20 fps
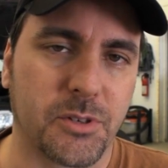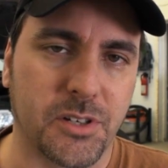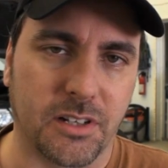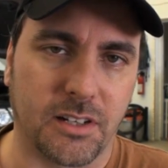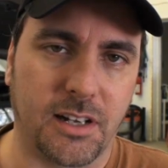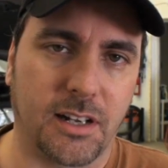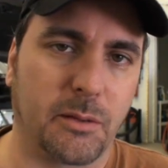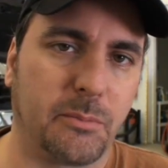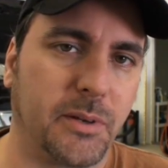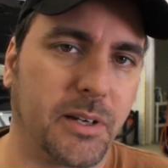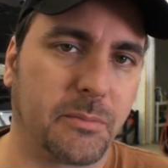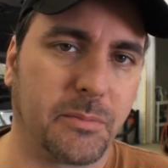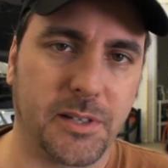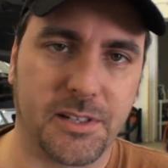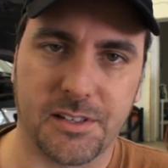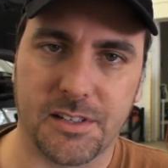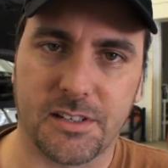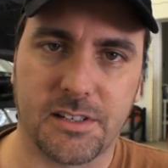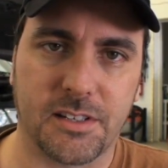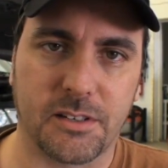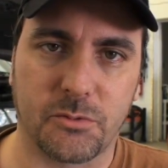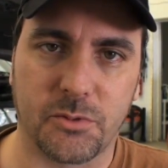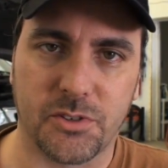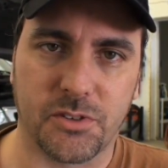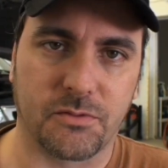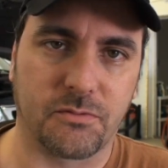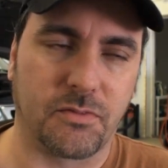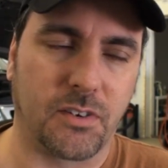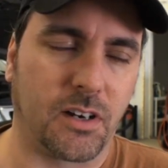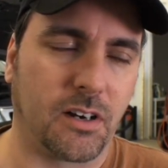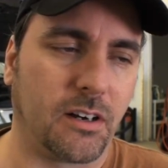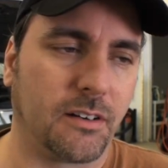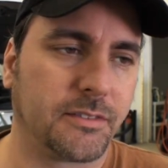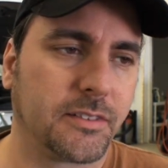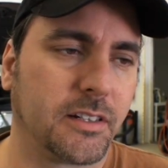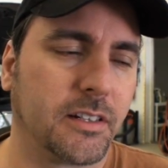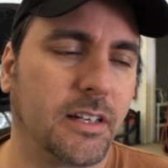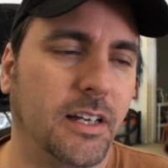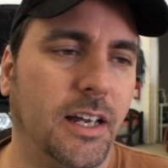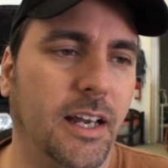was a lot of big business that was
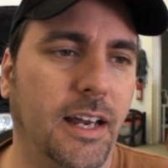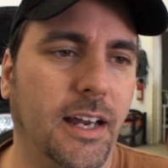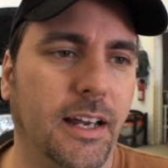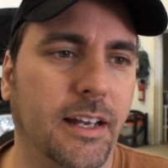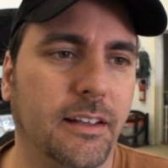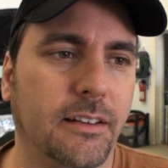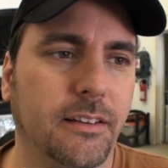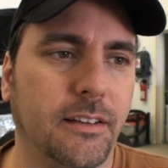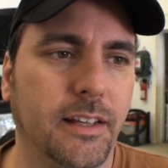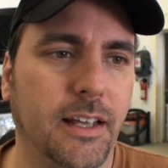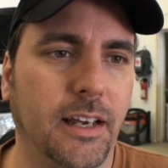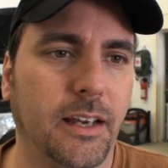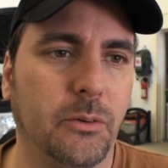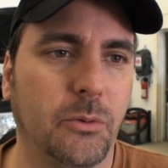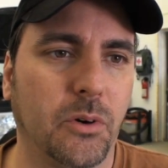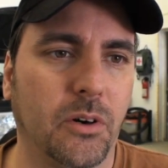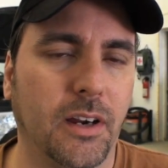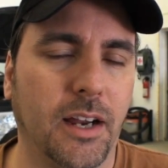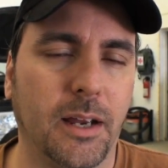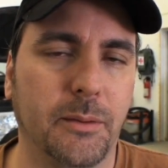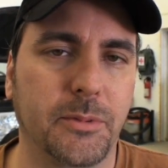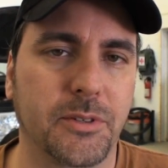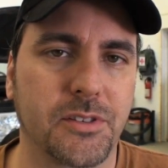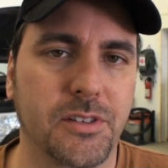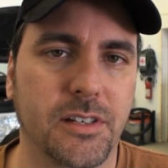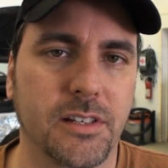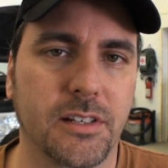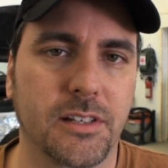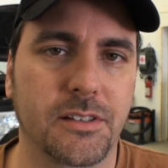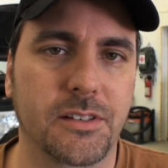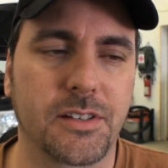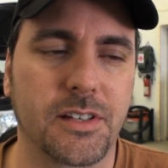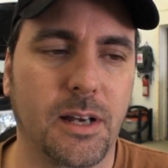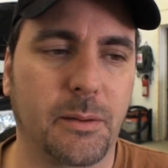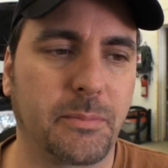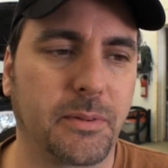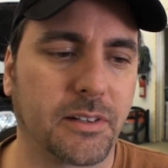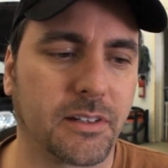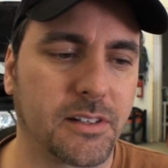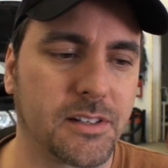involved and they were able to
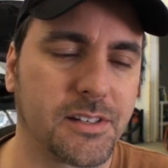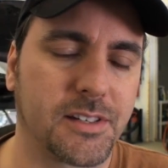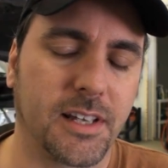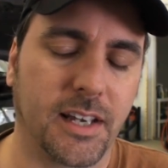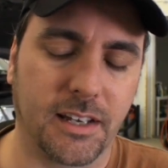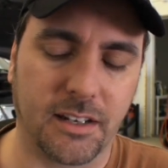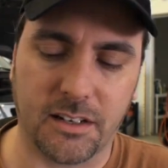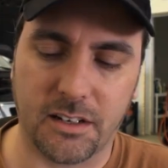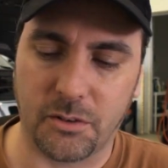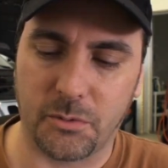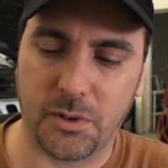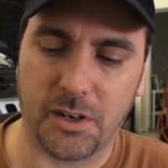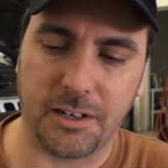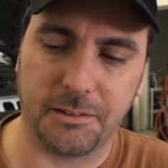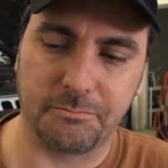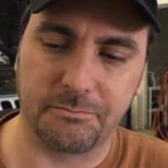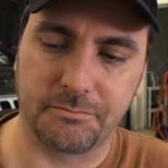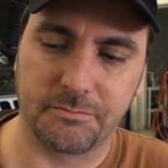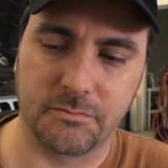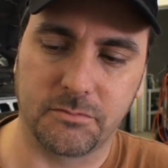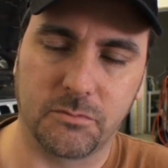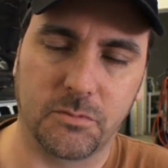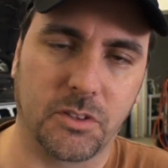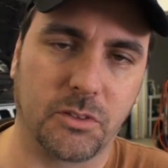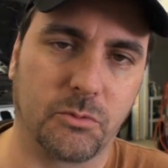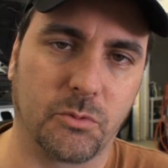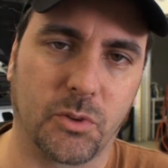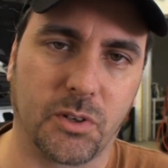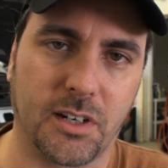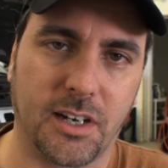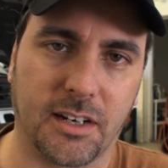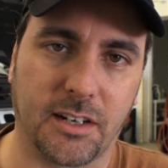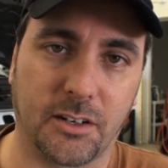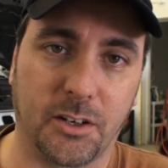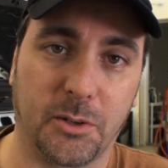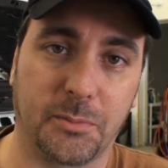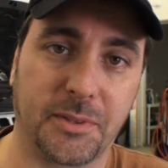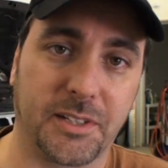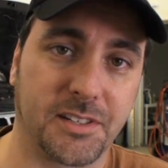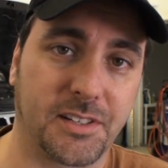step in and say, you know what, we're not going
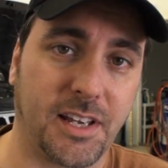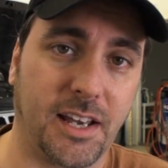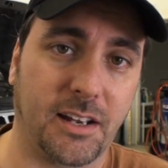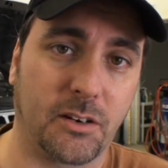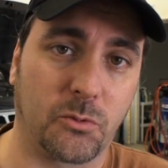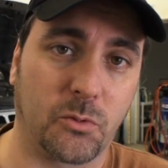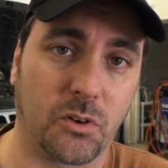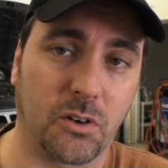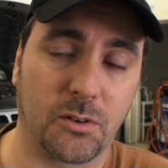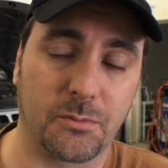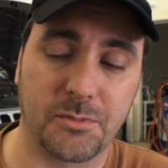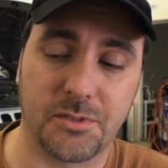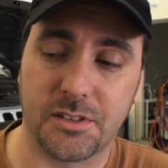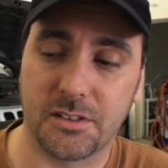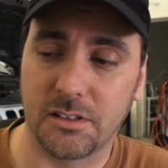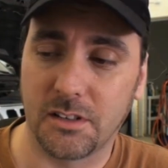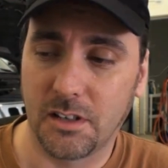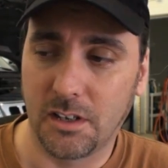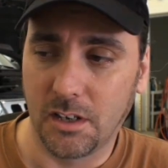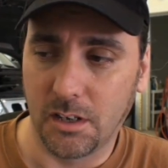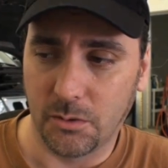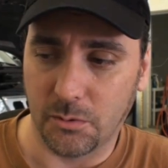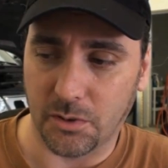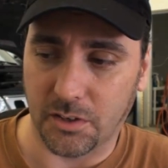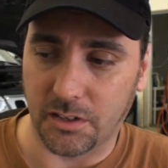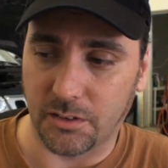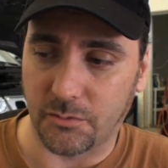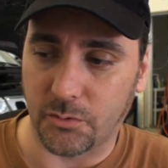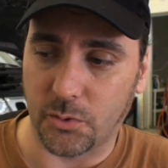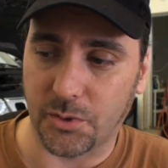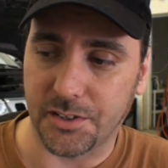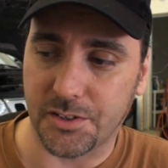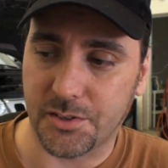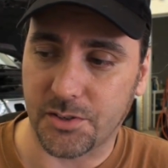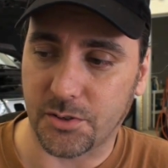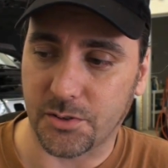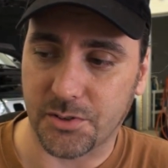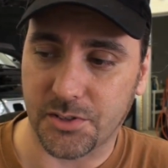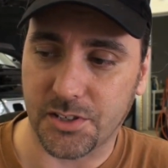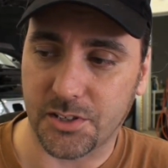to open this can of worms. We're going to avoid
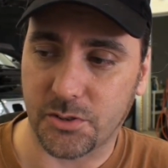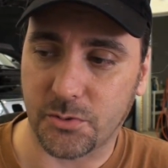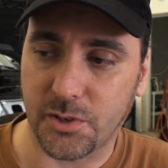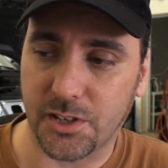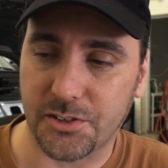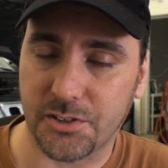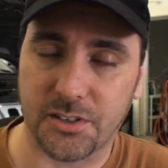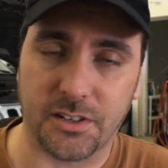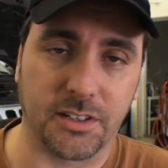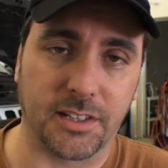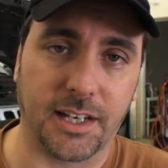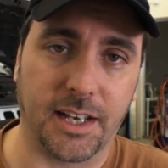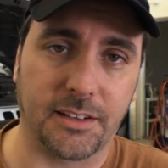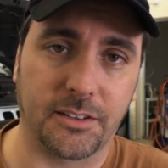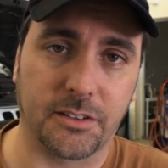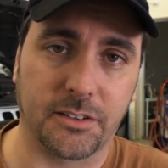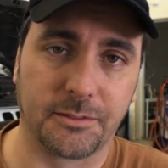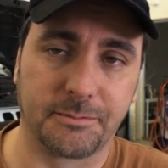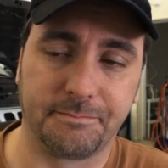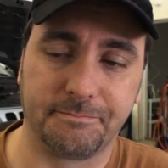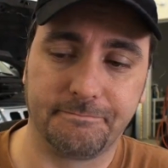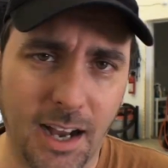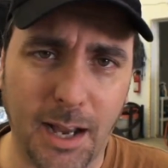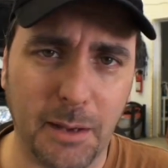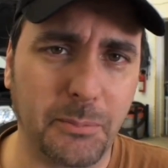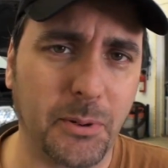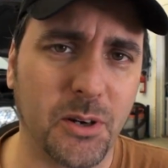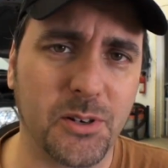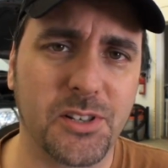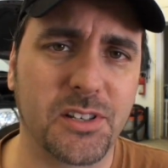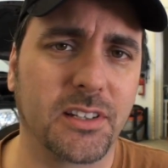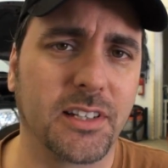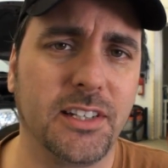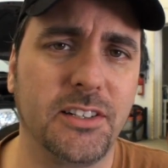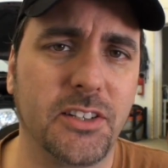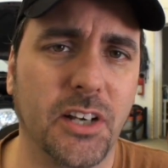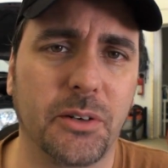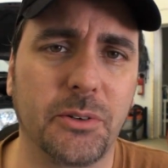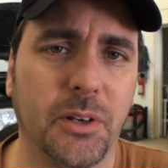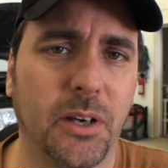this whole situation altogether. I personally
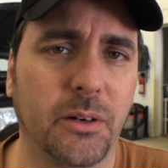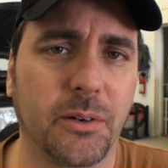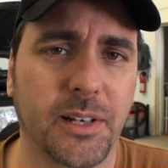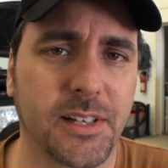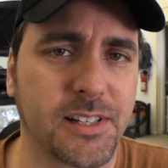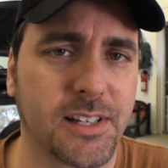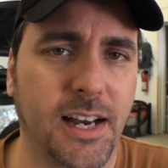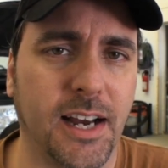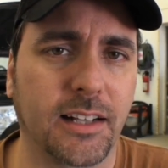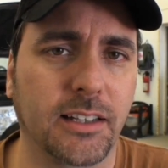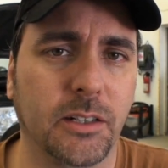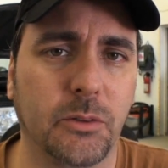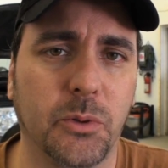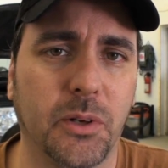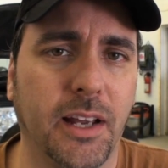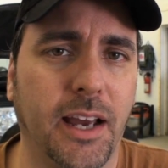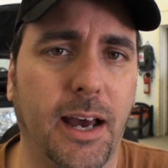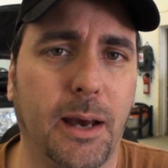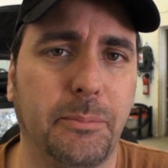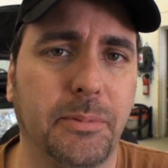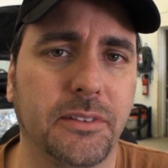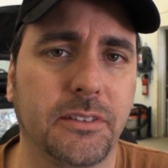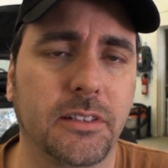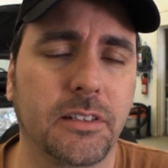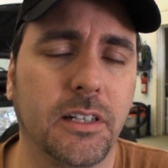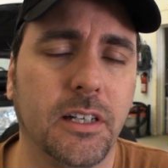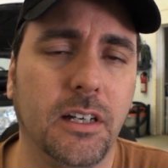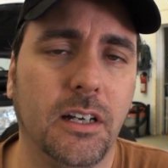don't know exactly what happened